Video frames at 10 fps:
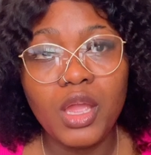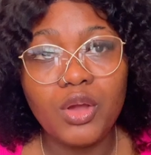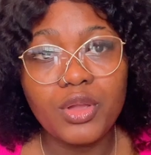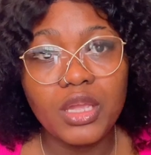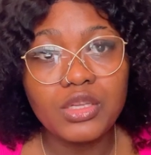
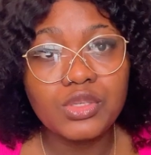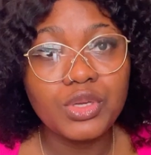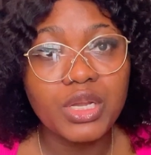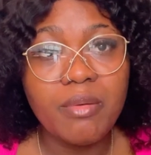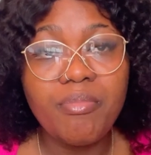Okay, so
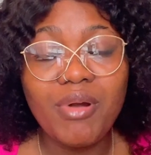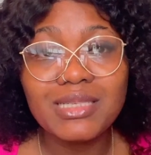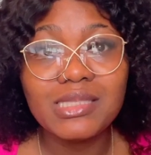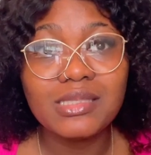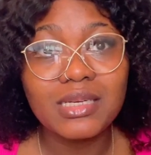you can
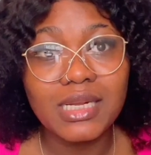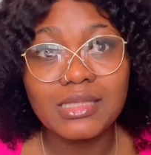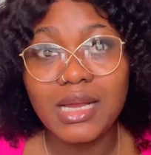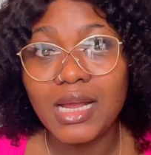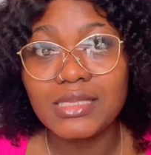practice in
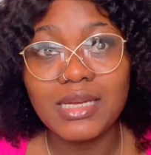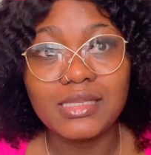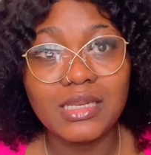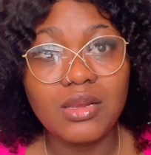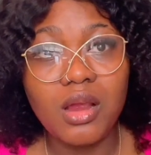Qatar either as
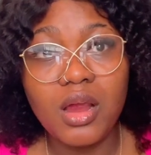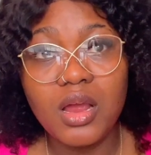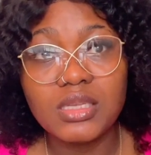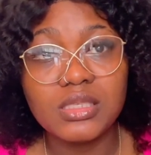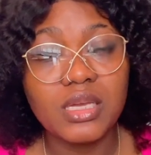a
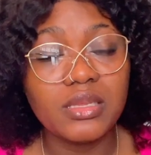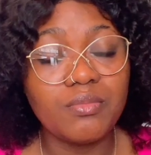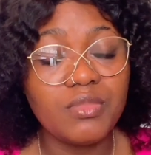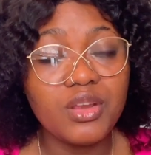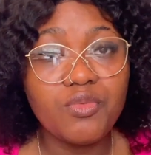nurse, as a
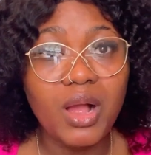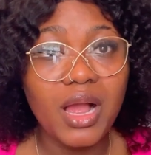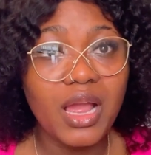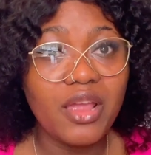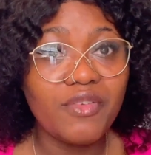
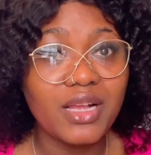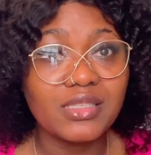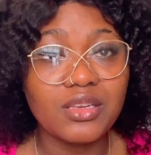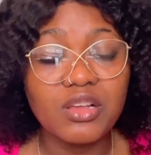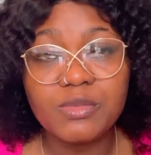midwife, as
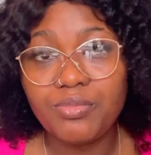a nurse